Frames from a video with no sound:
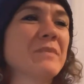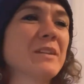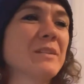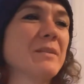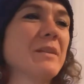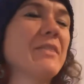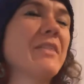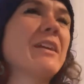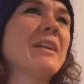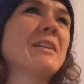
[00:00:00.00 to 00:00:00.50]

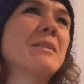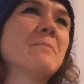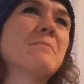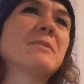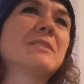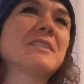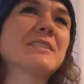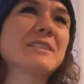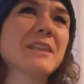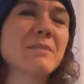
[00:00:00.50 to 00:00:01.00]
And then,
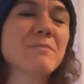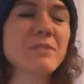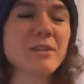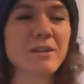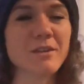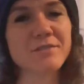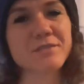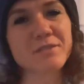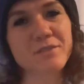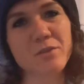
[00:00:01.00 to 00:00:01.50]
but the same thing
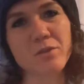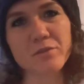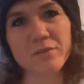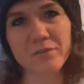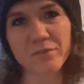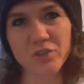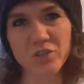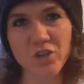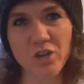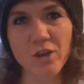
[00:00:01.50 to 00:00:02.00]
also goes
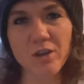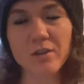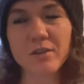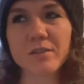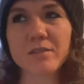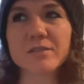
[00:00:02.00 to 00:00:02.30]
for chalk.